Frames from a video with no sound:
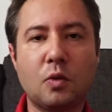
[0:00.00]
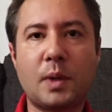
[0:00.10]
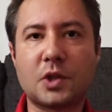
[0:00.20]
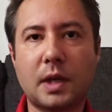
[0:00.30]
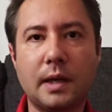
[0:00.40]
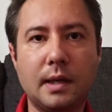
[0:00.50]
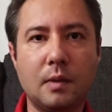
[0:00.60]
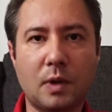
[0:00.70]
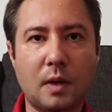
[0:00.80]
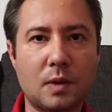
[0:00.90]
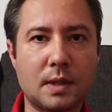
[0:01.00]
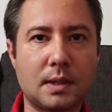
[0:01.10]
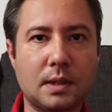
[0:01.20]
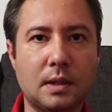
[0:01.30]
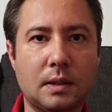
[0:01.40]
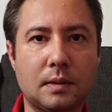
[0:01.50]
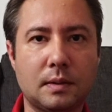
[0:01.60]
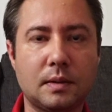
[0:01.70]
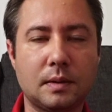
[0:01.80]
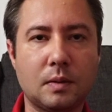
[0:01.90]
do much hiking when I was
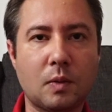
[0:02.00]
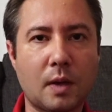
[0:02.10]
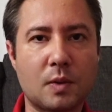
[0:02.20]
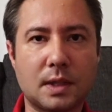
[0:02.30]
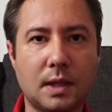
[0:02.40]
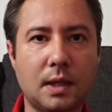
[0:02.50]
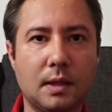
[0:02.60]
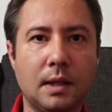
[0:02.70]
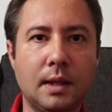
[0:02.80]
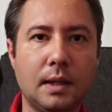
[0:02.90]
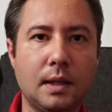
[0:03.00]
a kid.